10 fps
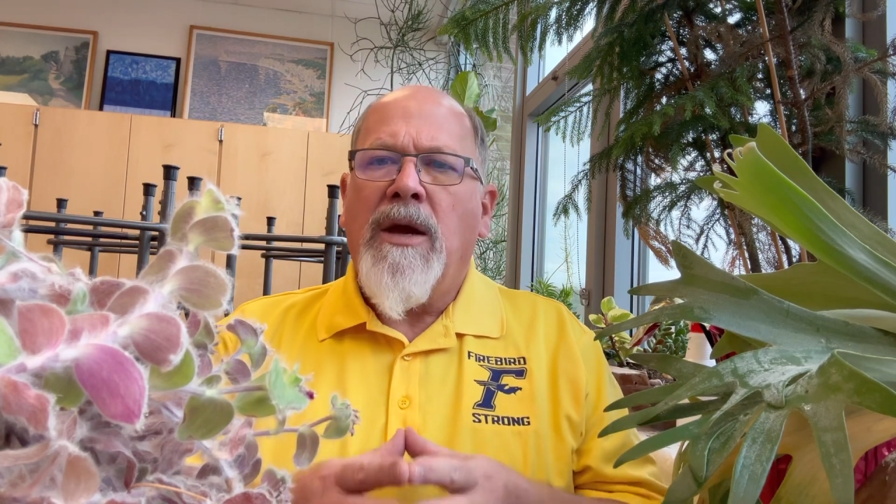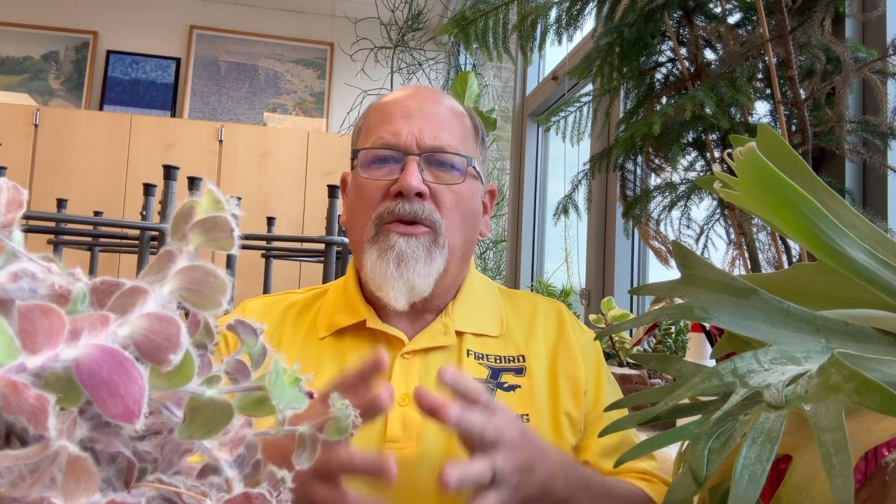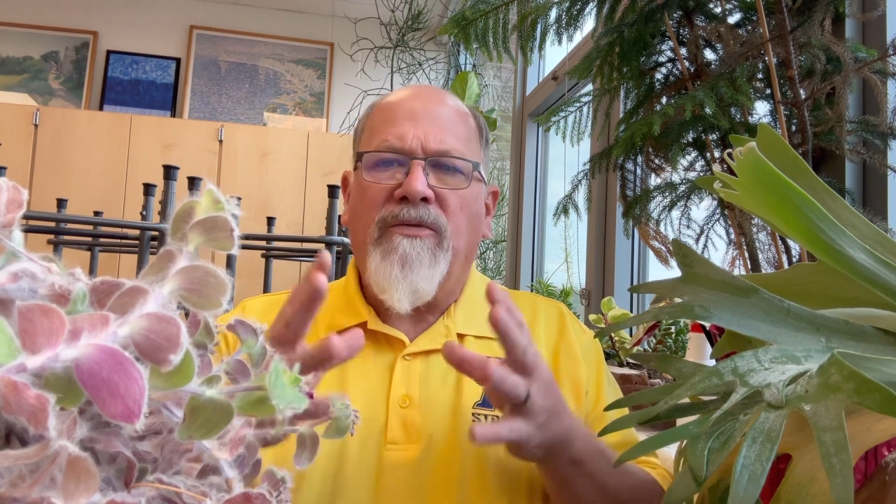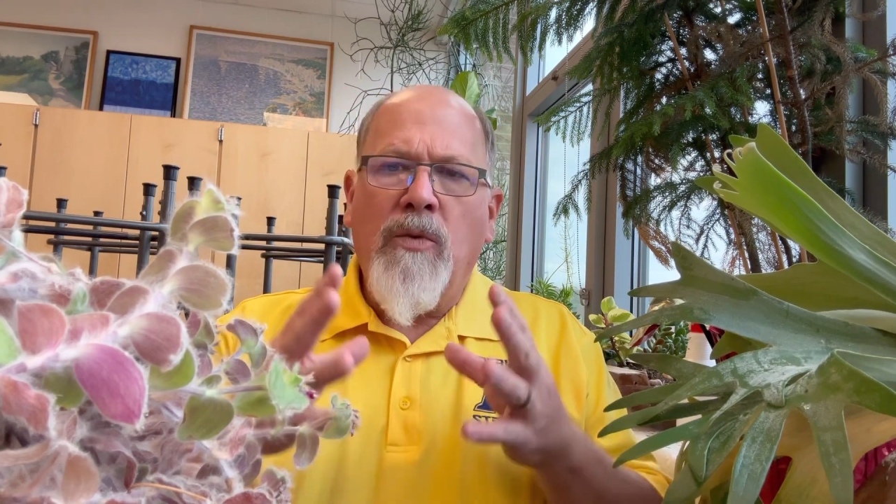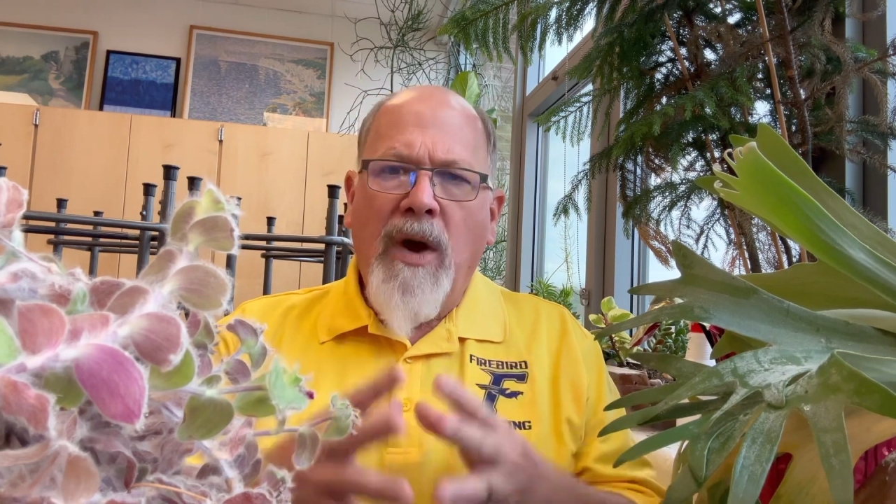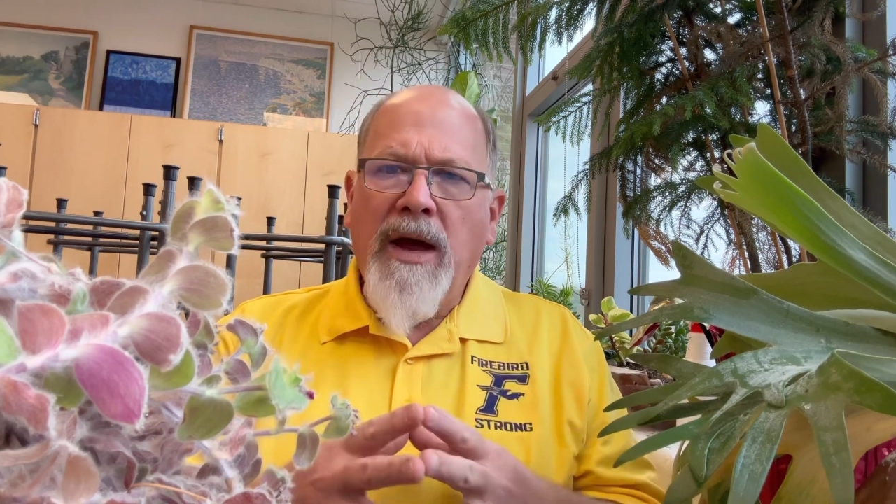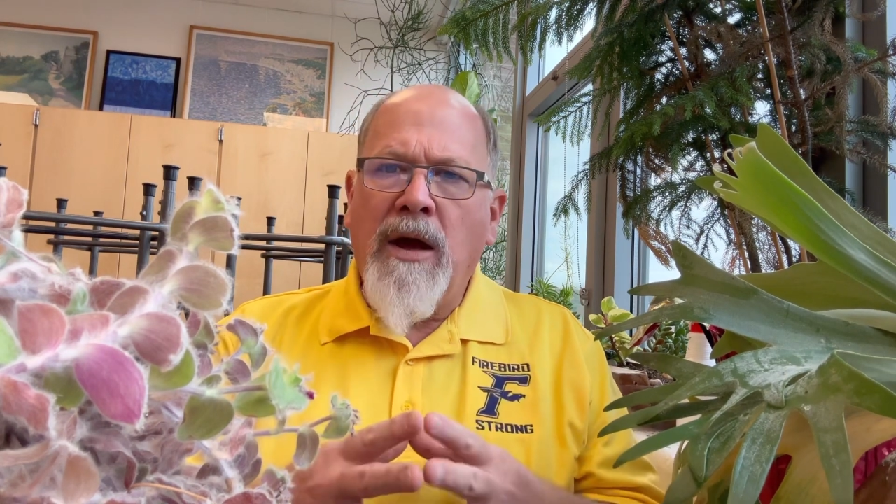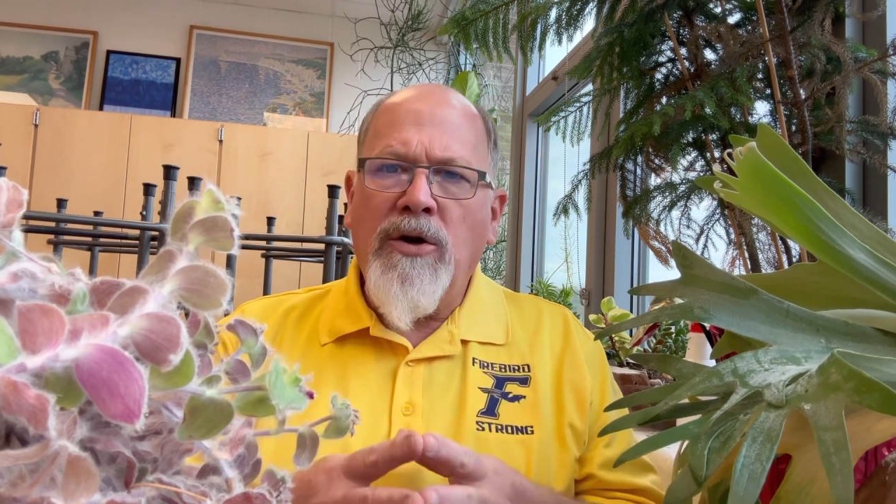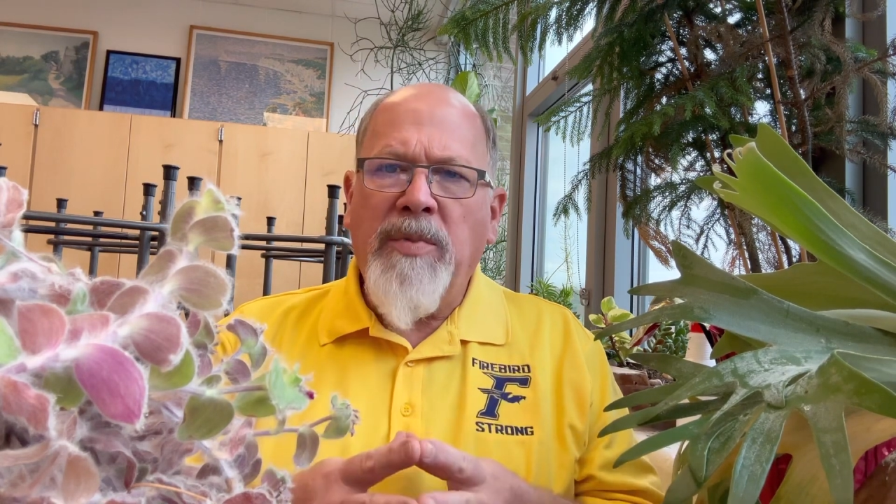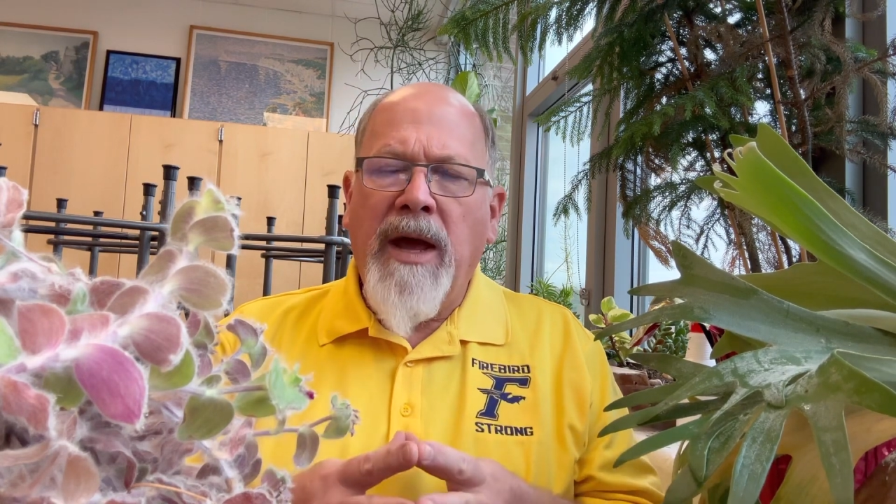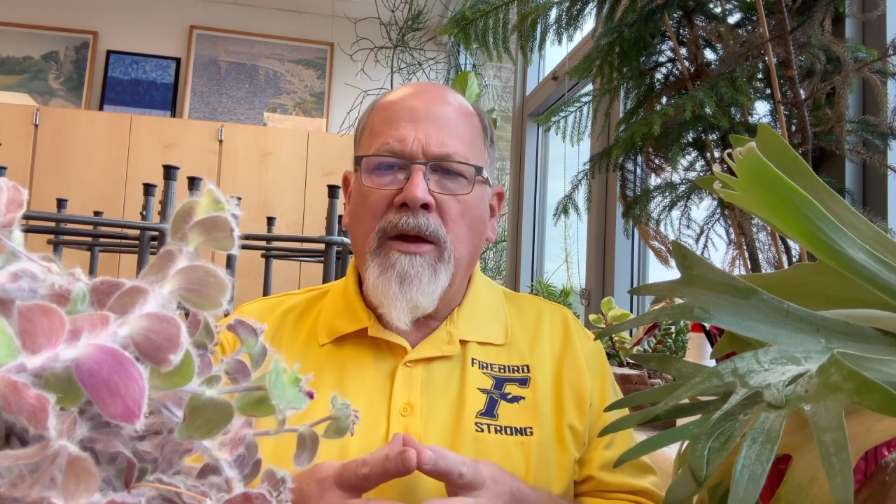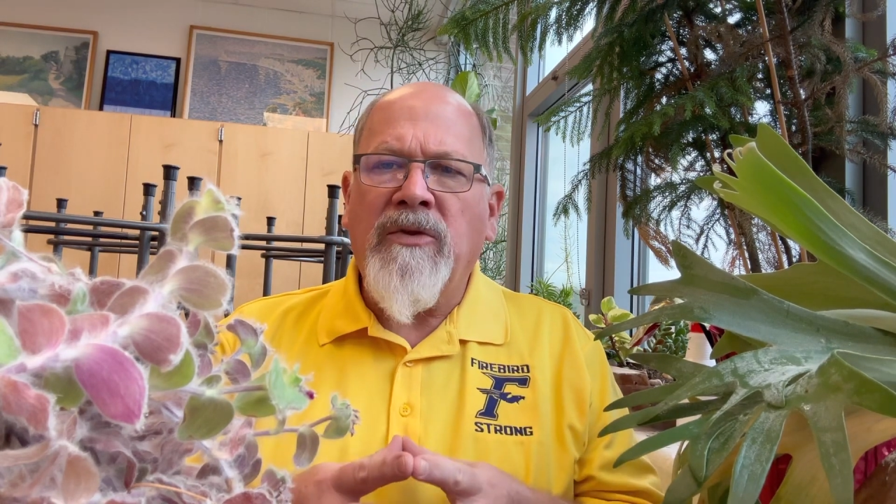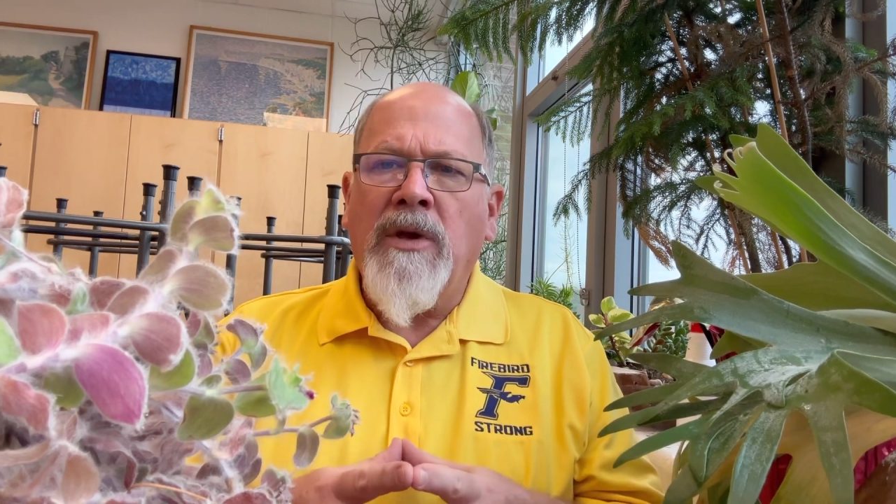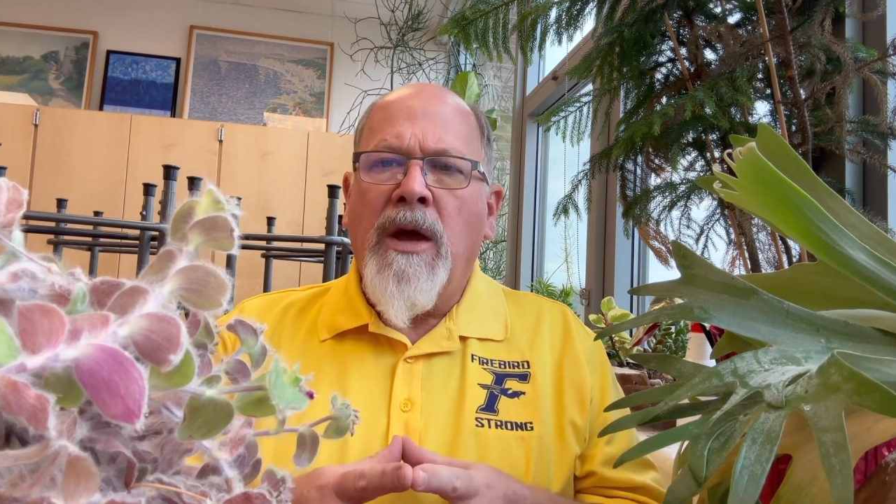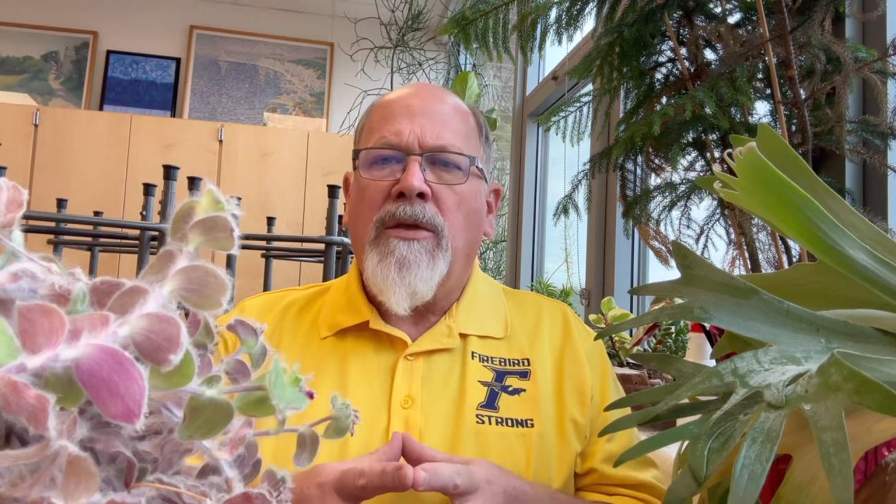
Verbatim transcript: So if you weigh 100 pounds,